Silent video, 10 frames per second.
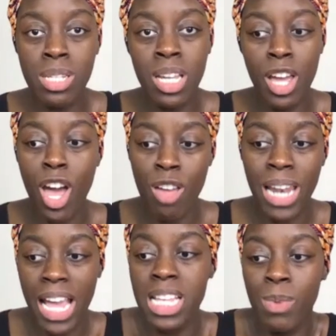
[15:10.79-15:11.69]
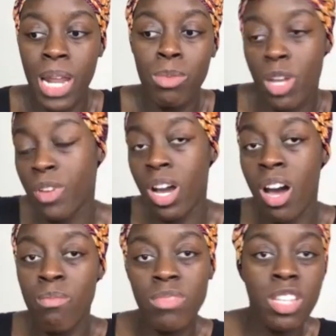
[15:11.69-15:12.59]
to like he's been able to
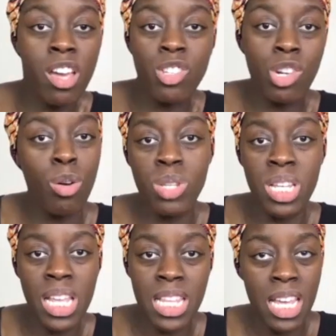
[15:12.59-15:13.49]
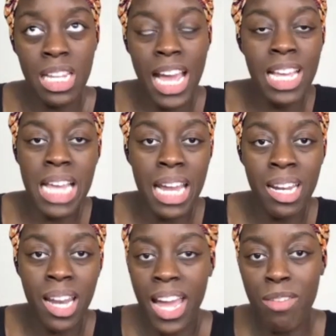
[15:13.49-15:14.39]
overcome certain struggles he's had
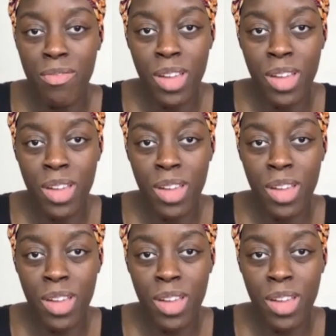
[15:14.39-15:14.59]
in life.